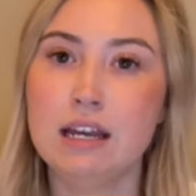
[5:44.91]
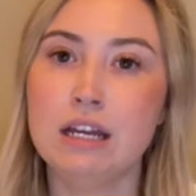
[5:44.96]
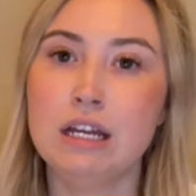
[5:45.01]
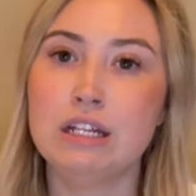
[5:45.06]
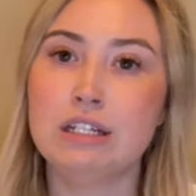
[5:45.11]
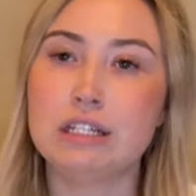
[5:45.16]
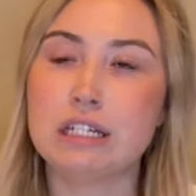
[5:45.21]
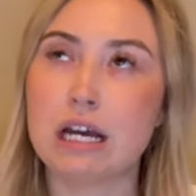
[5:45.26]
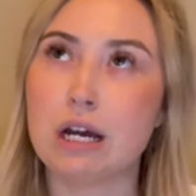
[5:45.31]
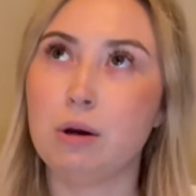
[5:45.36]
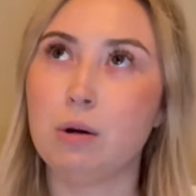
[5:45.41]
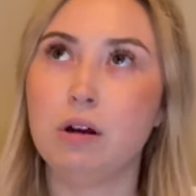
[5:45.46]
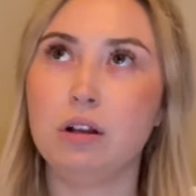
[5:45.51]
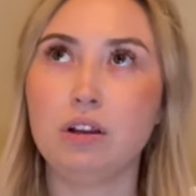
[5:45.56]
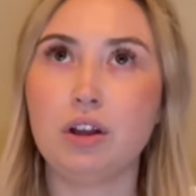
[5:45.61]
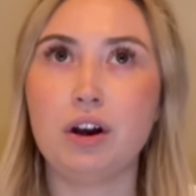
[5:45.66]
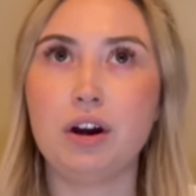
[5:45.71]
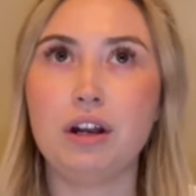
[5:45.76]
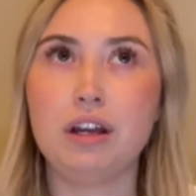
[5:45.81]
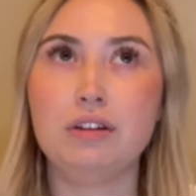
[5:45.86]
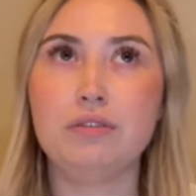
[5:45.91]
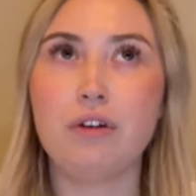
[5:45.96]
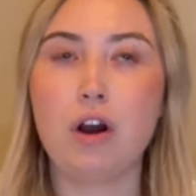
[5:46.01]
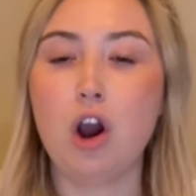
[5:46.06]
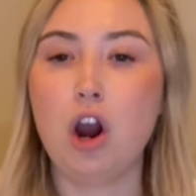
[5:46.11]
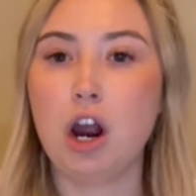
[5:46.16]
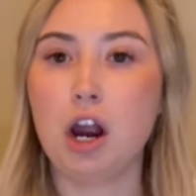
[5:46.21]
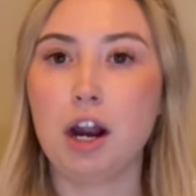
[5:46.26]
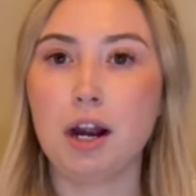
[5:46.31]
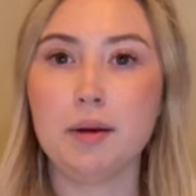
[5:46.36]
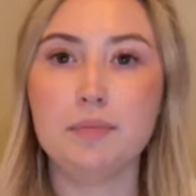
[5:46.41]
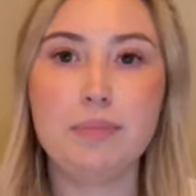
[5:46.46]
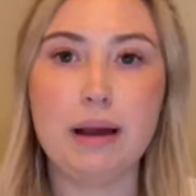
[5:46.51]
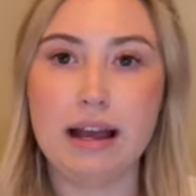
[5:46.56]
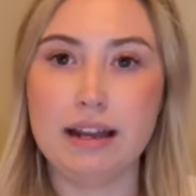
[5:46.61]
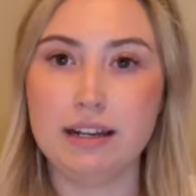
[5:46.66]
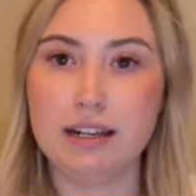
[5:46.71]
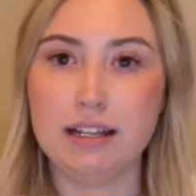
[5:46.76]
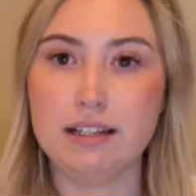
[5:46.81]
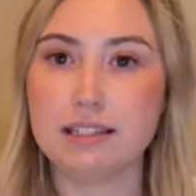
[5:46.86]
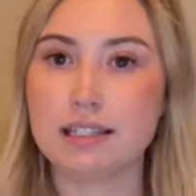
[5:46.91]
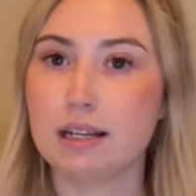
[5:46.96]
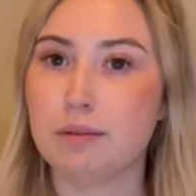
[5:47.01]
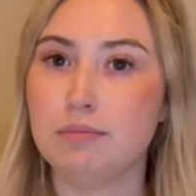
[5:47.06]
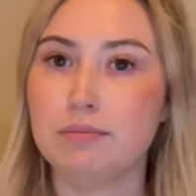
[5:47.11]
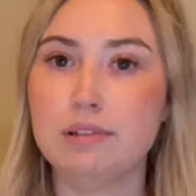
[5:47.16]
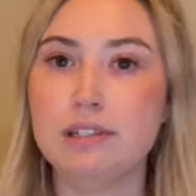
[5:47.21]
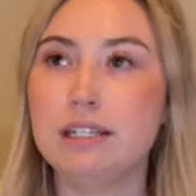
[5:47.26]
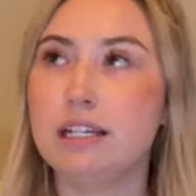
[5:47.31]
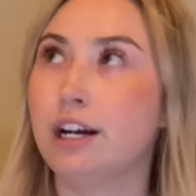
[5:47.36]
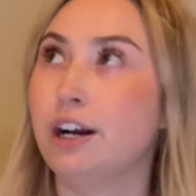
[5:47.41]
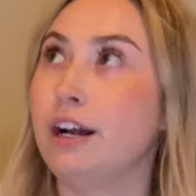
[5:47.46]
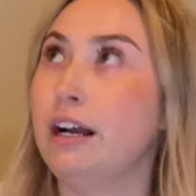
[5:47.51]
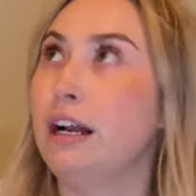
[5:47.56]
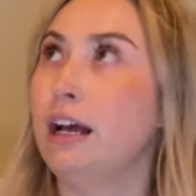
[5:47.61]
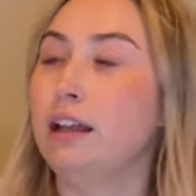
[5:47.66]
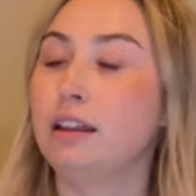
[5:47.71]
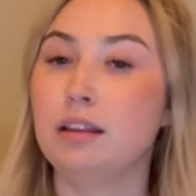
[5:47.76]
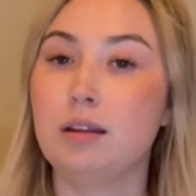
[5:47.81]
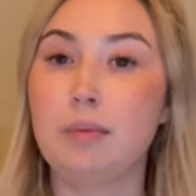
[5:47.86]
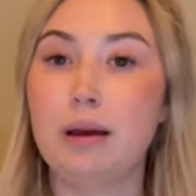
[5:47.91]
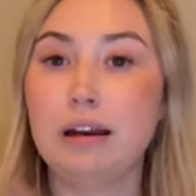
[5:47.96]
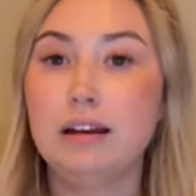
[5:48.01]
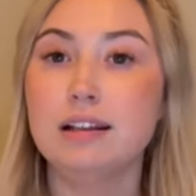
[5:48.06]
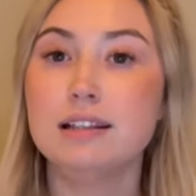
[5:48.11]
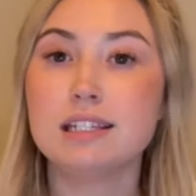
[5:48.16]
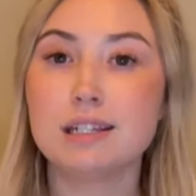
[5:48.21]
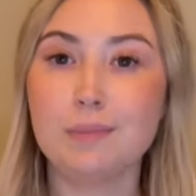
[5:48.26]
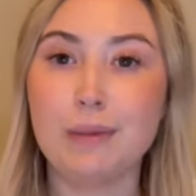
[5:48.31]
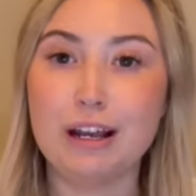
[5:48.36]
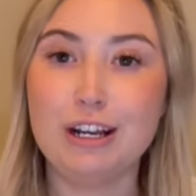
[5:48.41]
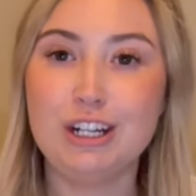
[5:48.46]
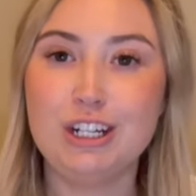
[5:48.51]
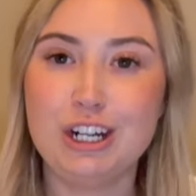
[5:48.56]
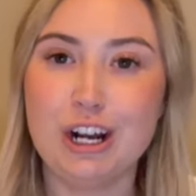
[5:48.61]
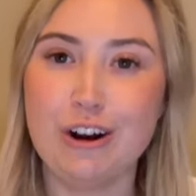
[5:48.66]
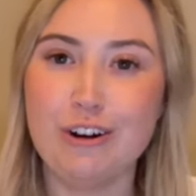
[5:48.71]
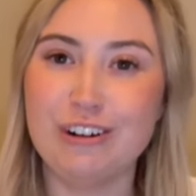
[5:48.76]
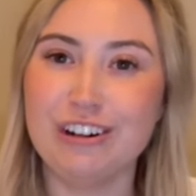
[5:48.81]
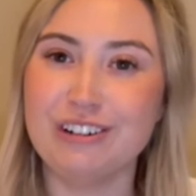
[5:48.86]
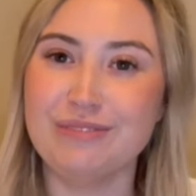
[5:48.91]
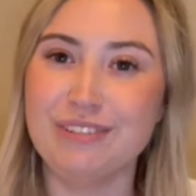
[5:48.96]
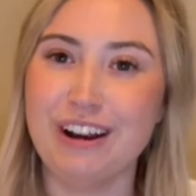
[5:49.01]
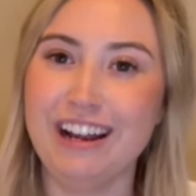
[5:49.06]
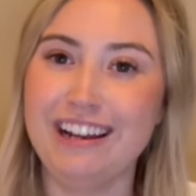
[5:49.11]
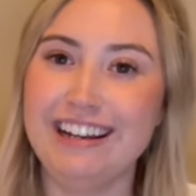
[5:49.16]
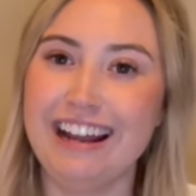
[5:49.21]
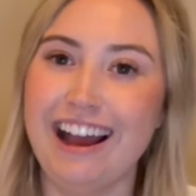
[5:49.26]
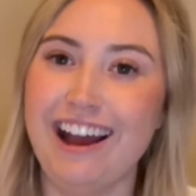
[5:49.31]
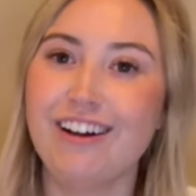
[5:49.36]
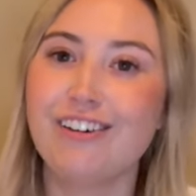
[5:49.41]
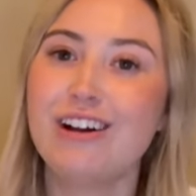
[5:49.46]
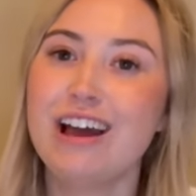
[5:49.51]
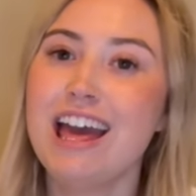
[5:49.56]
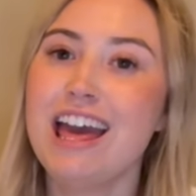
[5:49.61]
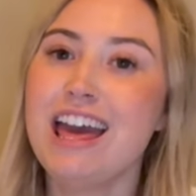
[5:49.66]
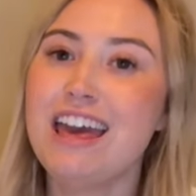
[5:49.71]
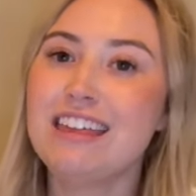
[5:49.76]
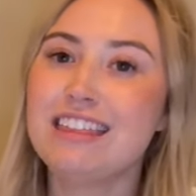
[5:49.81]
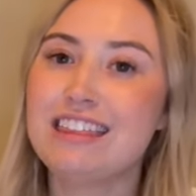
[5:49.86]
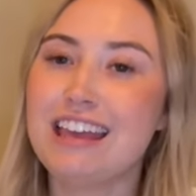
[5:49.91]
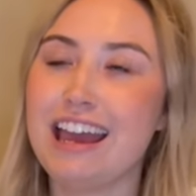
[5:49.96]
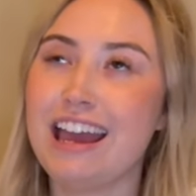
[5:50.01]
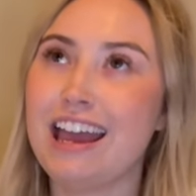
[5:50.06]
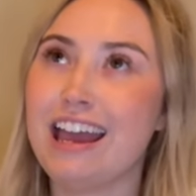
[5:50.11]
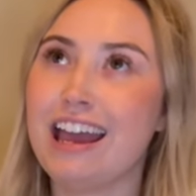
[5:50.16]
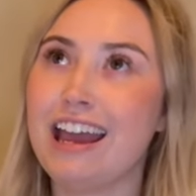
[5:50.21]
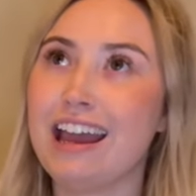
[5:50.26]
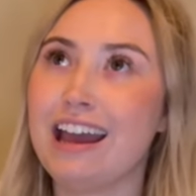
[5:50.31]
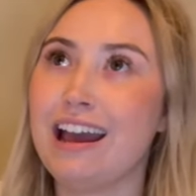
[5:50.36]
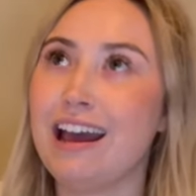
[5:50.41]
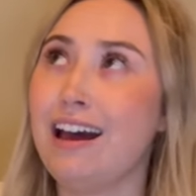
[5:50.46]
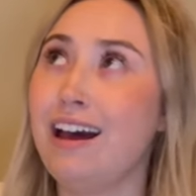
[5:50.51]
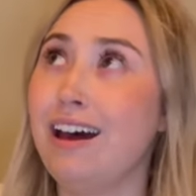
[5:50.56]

So a lot of our pendants, I'm staring at the pendants in my showroom right now, they